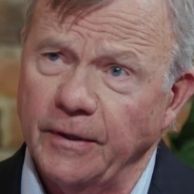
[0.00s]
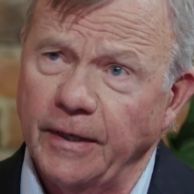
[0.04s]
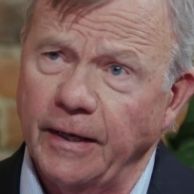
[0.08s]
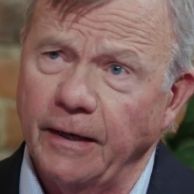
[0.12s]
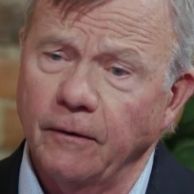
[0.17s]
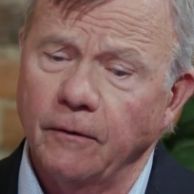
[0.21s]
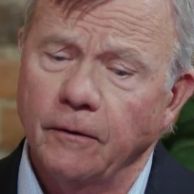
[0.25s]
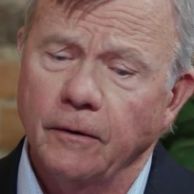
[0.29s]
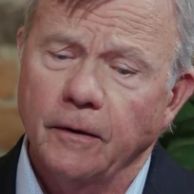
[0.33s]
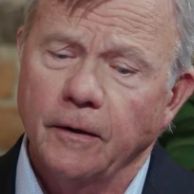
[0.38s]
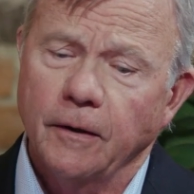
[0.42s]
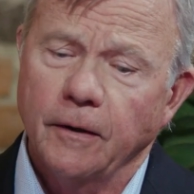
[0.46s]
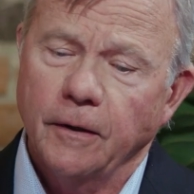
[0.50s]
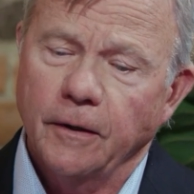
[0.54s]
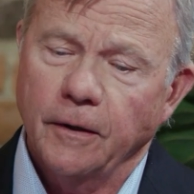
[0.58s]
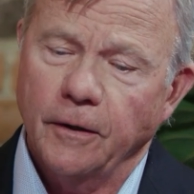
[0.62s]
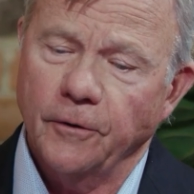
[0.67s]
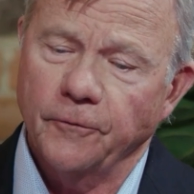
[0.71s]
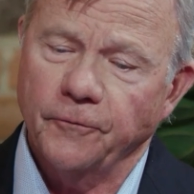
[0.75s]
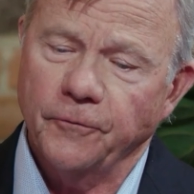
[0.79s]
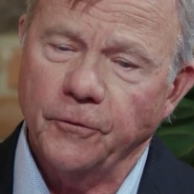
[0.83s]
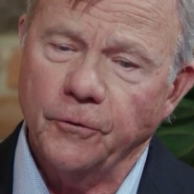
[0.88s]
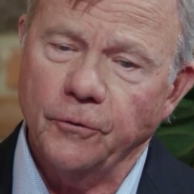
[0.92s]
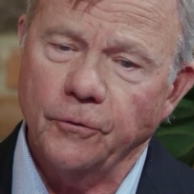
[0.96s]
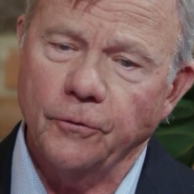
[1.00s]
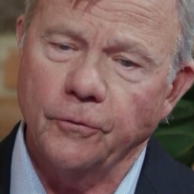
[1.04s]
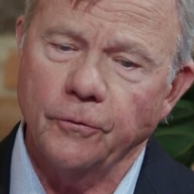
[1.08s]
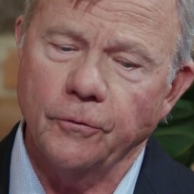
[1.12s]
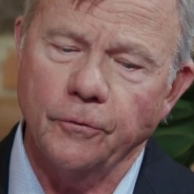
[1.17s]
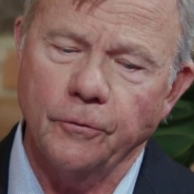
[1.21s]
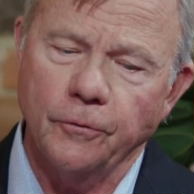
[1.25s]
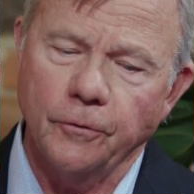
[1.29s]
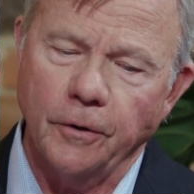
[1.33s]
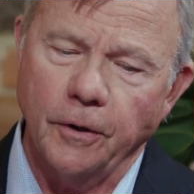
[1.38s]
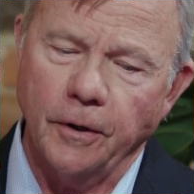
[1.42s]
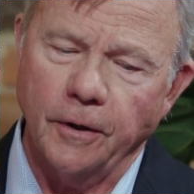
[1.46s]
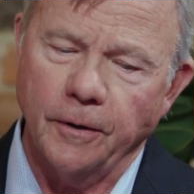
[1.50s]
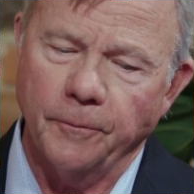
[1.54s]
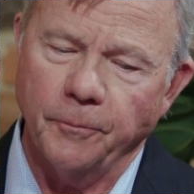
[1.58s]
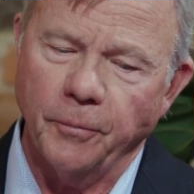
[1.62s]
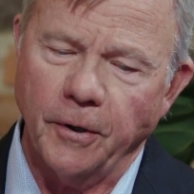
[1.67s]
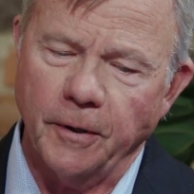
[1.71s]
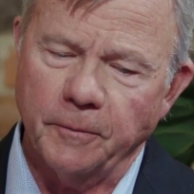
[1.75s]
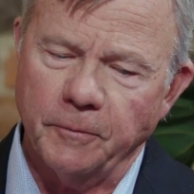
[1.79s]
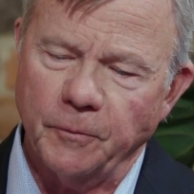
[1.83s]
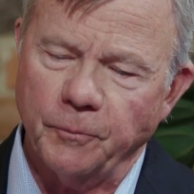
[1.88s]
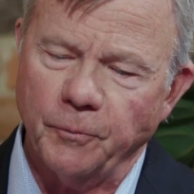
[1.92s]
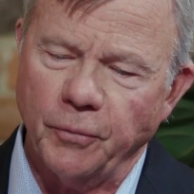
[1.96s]
Now, a few
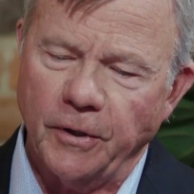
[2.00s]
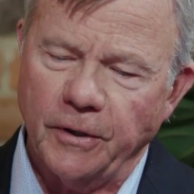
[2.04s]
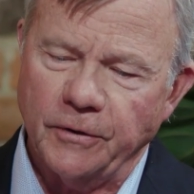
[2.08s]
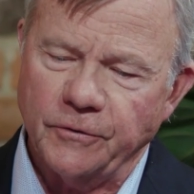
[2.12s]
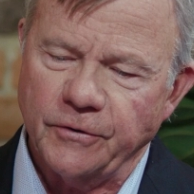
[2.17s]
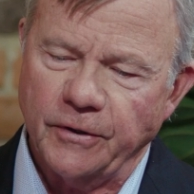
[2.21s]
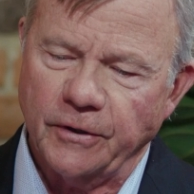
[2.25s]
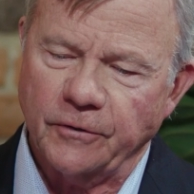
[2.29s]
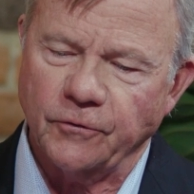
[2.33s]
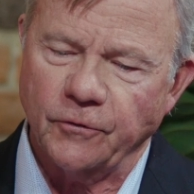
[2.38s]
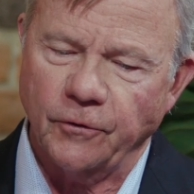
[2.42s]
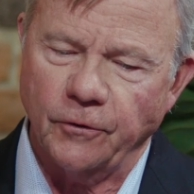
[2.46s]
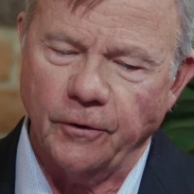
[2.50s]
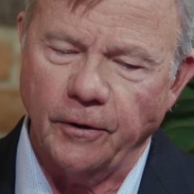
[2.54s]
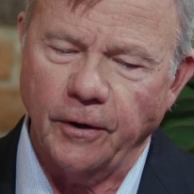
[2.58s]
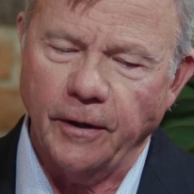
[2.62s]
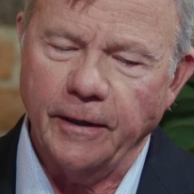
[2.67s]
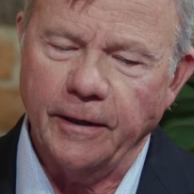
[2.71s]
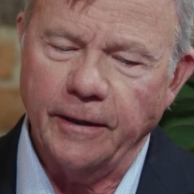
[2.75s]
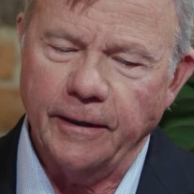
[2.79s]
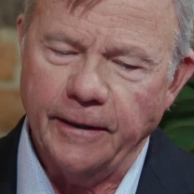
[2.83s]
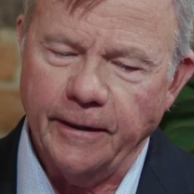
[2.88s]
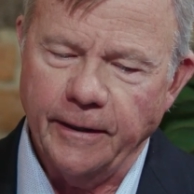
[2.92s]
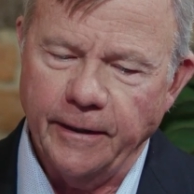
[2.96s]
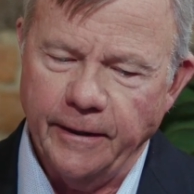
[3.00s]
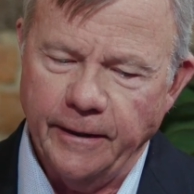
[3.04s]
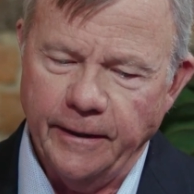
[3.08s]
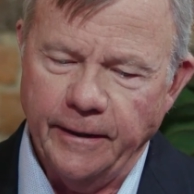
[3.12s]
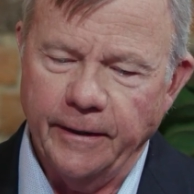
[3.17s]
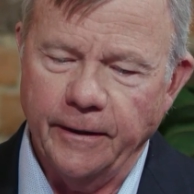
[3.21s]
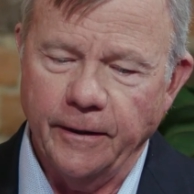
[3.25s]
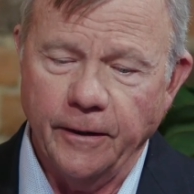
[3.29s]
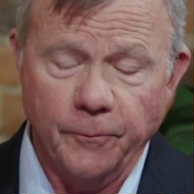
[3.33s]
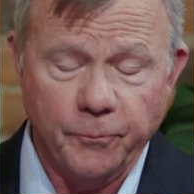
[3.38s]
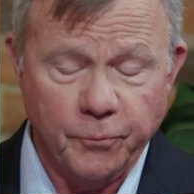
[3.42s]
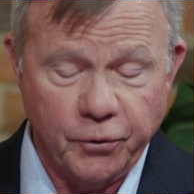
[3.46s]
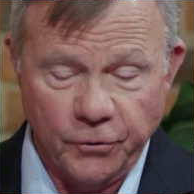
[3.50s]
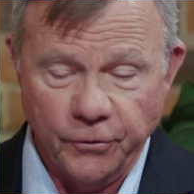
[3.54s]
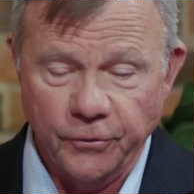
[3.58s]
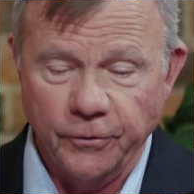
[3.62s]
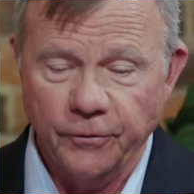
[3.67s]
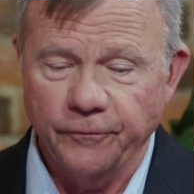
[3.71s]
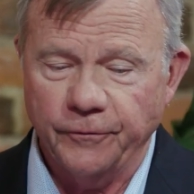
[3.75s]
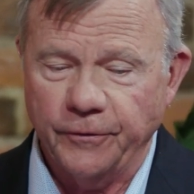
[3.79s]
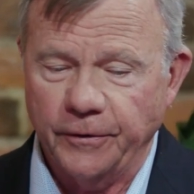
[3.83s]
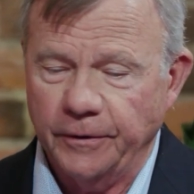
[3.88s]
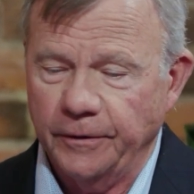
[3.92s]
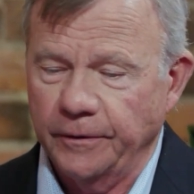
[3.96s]
apartment projects are
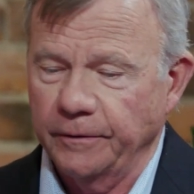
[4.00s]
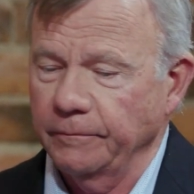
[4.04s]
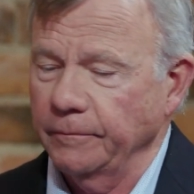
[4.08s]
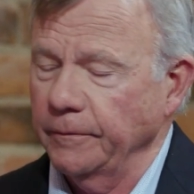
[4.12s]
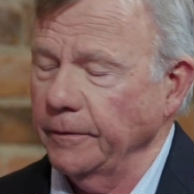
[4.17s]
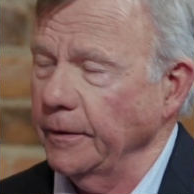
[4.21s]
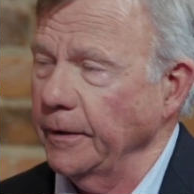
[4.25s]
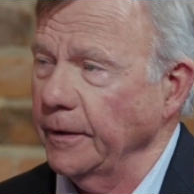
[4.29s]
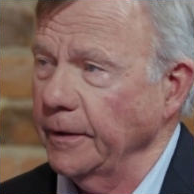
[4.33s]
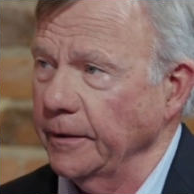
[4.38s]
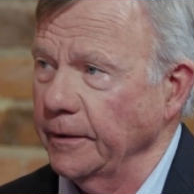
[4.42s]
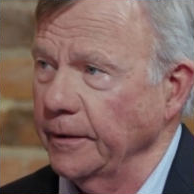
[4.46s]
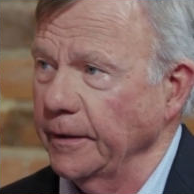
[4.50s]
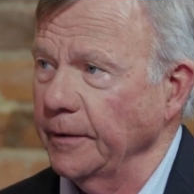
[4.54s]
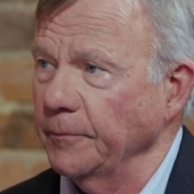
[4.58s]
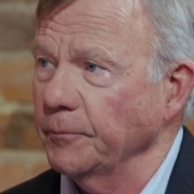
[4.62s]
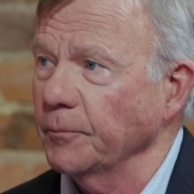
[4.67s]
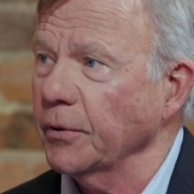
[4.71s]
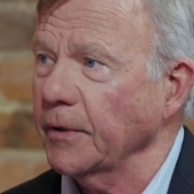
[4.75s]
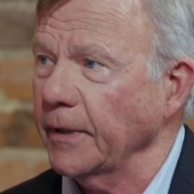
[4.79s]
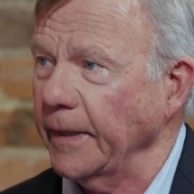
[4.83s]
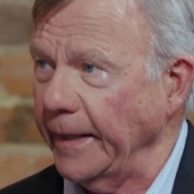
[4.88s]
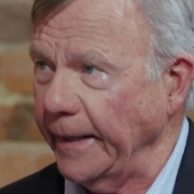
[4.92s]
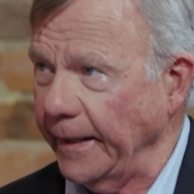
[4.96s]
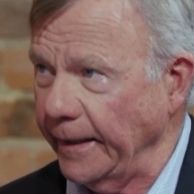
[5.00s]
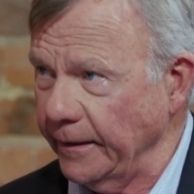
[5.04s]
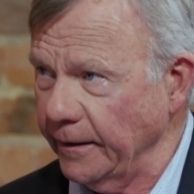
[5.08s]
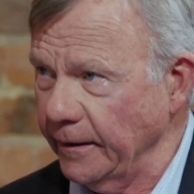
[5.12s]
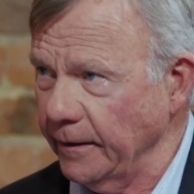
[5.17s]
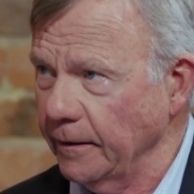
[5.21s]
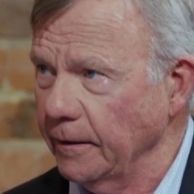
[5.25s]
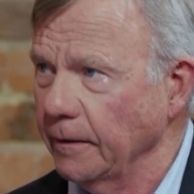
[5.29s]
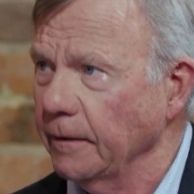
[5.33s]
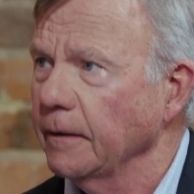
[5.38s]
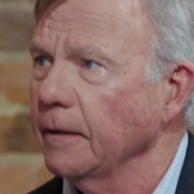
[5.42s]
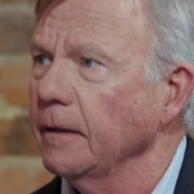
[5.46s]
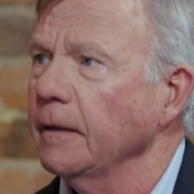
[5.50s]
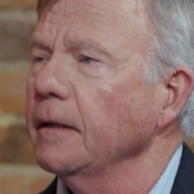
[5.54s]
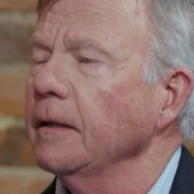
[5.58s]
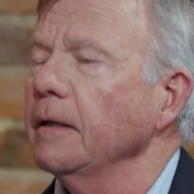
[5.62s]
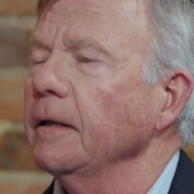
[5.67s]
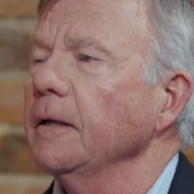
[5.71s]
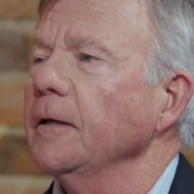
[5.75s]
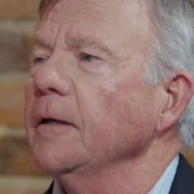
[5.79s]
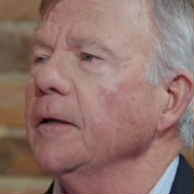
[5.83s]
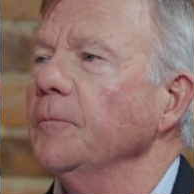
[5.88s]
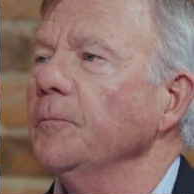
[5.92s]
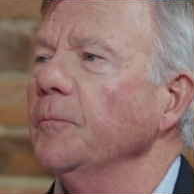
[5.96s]
approved and in planning,
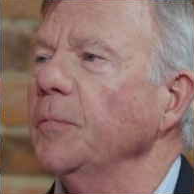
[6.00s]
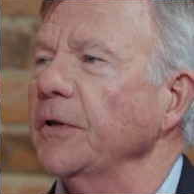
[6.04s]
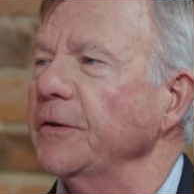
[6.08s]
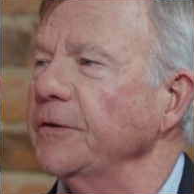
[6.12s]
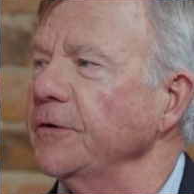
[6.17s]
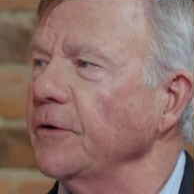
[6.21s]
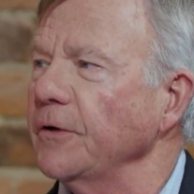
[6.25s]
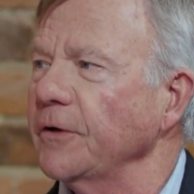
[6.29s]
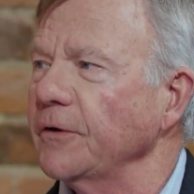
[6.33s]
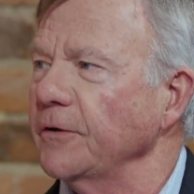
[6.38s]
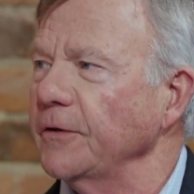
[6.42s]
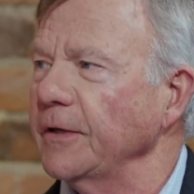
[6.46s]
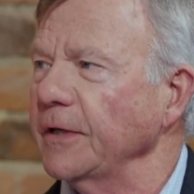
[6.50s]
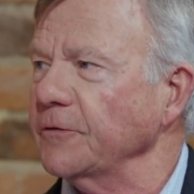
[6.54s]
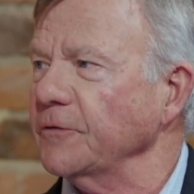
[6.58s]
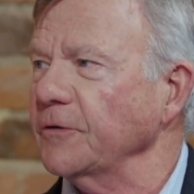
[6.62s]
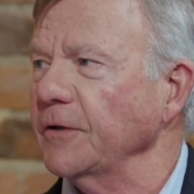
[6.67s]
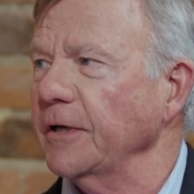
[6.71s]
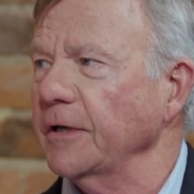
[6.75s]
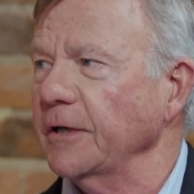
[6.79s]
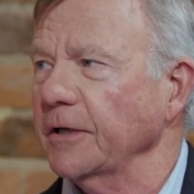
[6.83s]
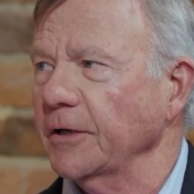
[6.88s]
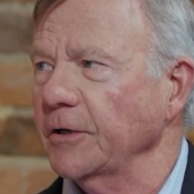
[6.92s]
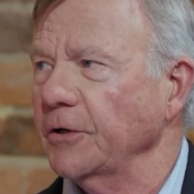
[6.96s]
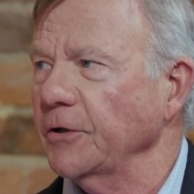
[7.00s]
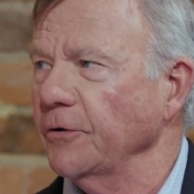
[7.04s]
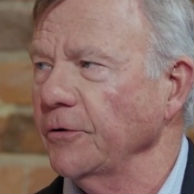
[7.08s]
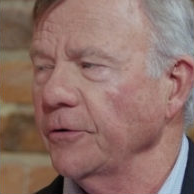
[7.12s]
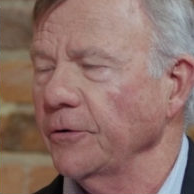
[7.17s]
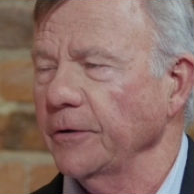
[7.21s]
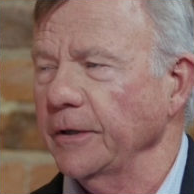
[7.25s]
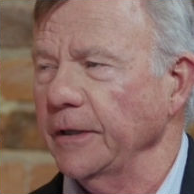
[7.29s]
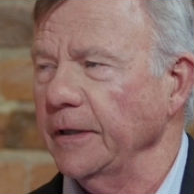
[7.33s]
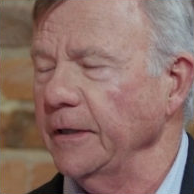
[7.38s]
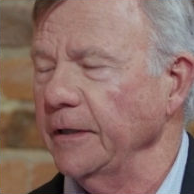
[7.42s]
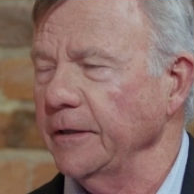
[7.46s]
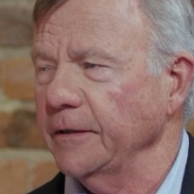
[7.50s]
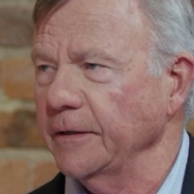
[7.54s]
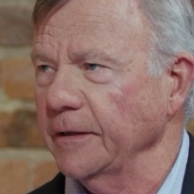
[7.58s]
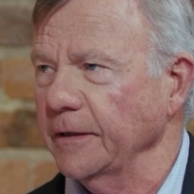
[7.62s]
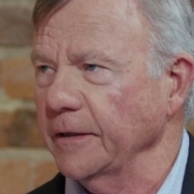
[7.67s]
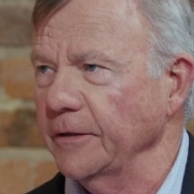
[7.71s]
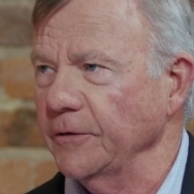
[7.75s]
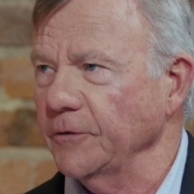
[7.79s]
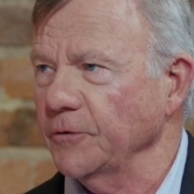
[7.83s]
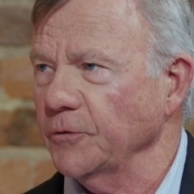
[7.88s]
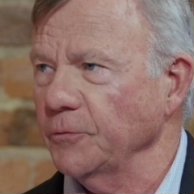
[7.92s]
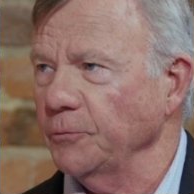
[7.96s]
but that's not a cure
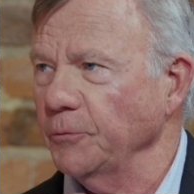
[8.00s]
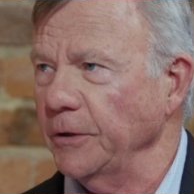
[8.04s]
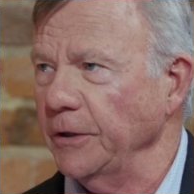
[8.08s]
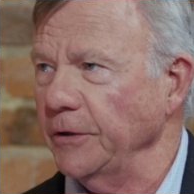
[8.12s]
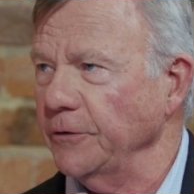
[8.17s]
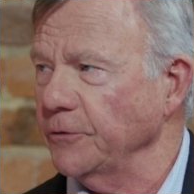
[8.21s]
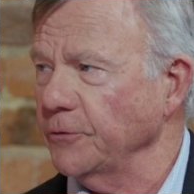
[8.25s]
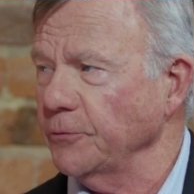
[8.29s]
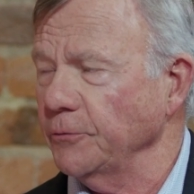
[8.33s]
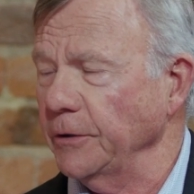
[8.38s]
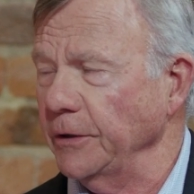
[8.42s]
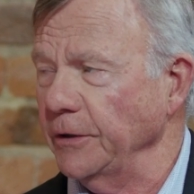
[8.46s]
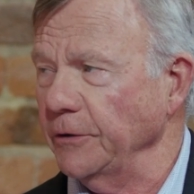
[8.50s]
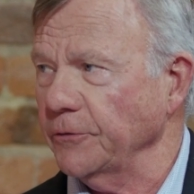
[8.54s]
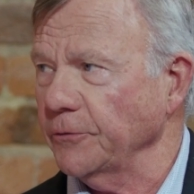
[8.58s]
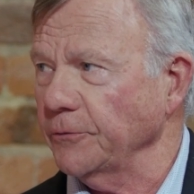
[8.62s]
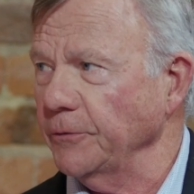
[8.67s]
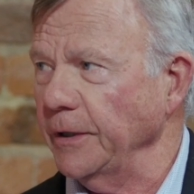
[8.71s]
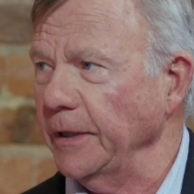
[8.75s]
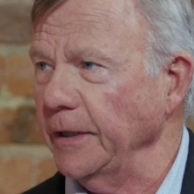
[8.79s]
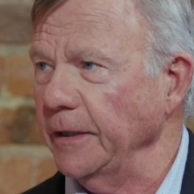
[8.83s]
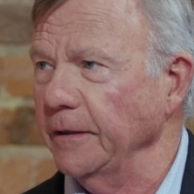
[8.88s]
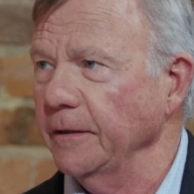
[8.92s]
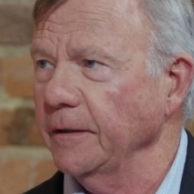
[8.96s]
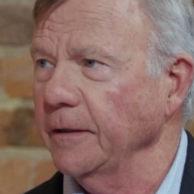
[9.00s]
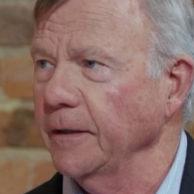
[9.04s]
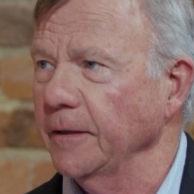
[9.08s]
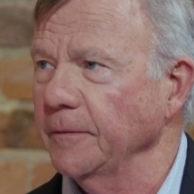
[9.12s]
anything in 2023.